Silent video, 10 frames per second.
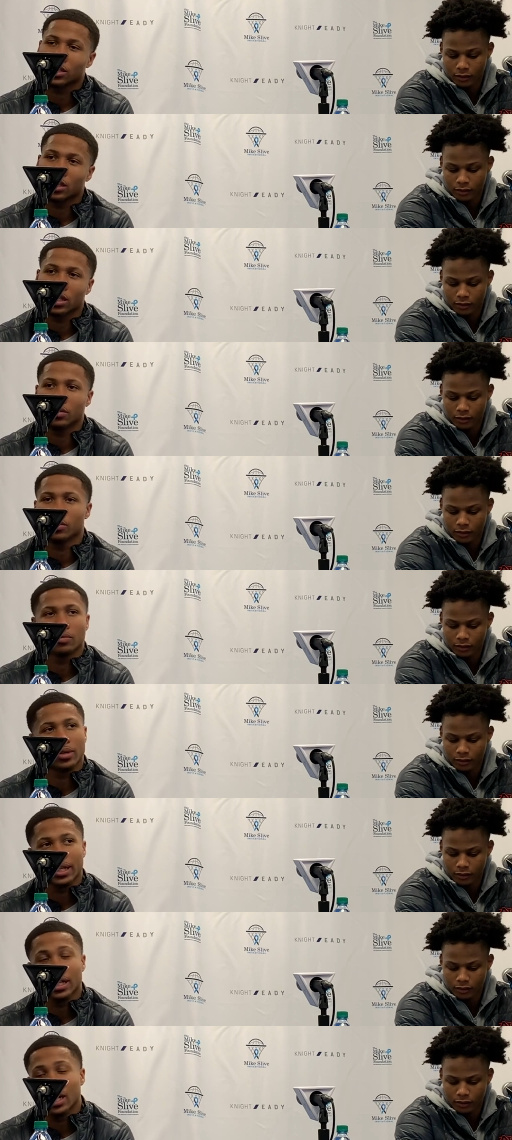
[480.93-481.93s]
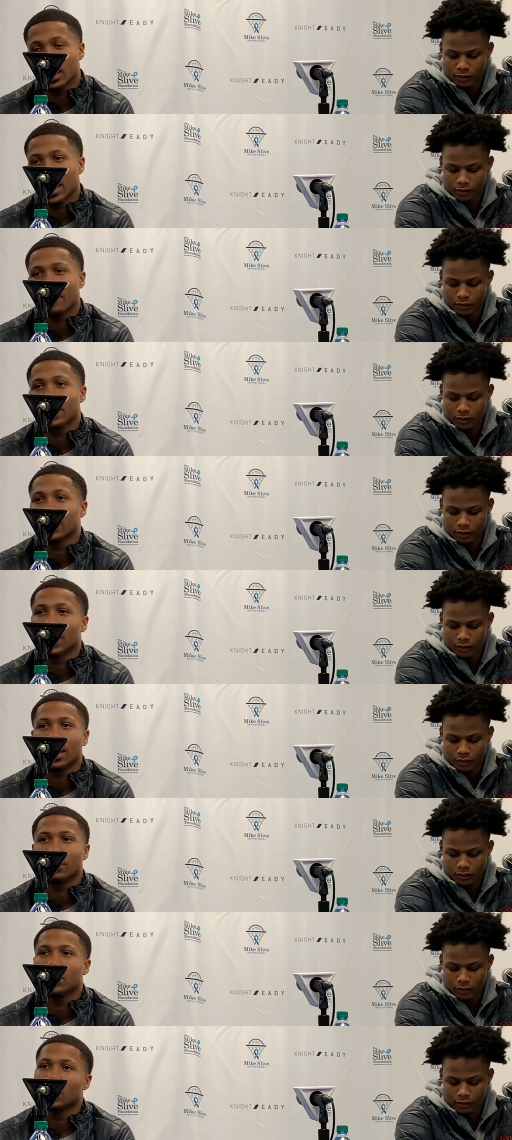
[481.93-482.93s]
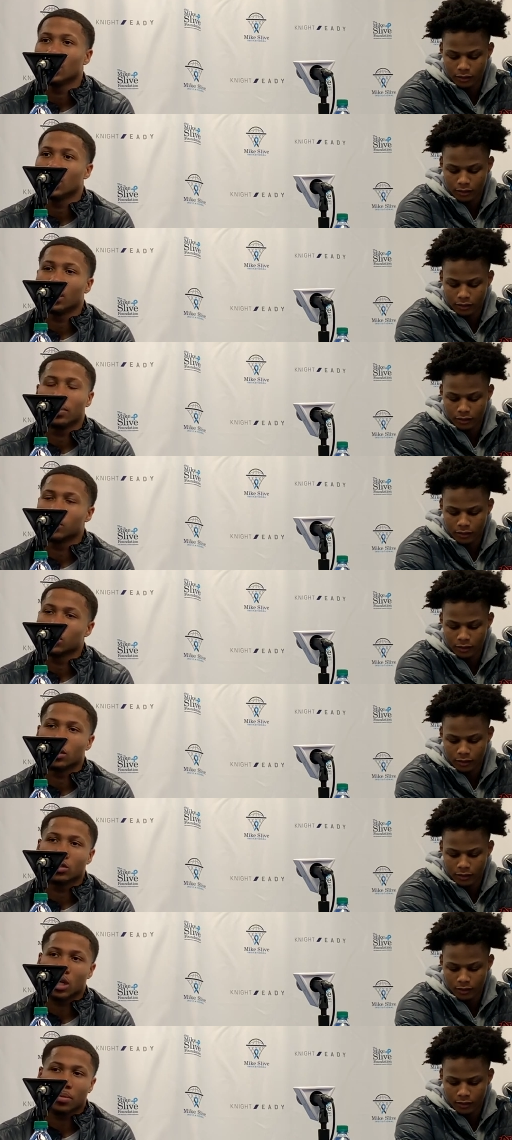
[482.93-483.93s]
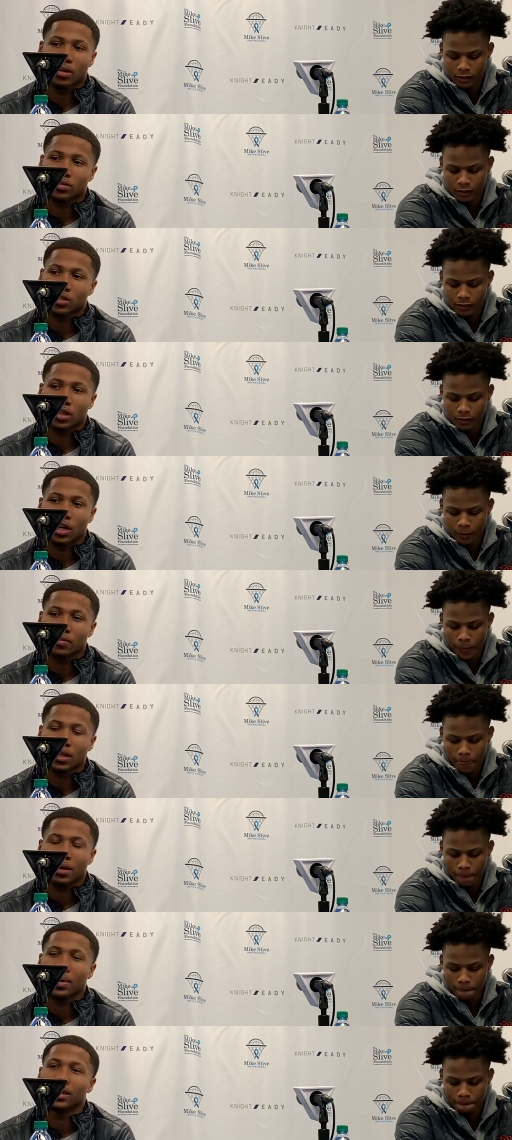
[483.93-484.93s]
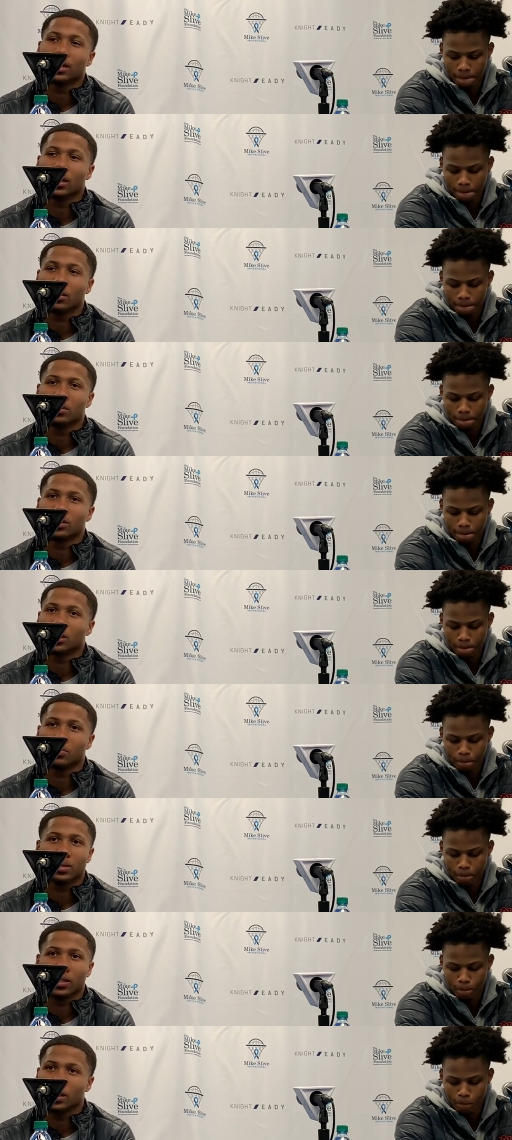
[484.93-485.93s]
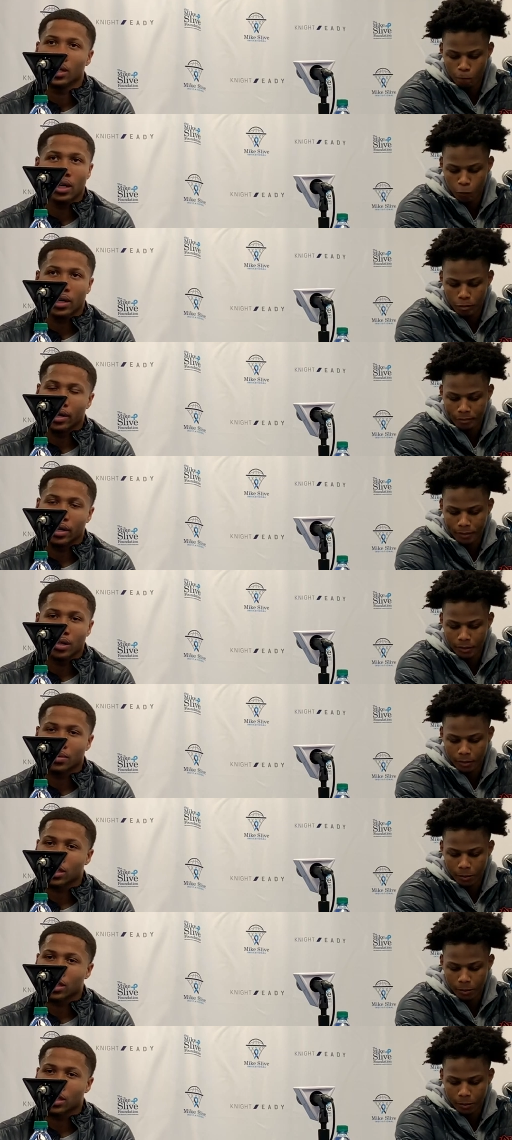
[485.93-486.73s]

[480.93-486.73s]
Speaker 1: year, he when he uh, came out the game, um, it was no drop off. So I felt like my identity would just be um, to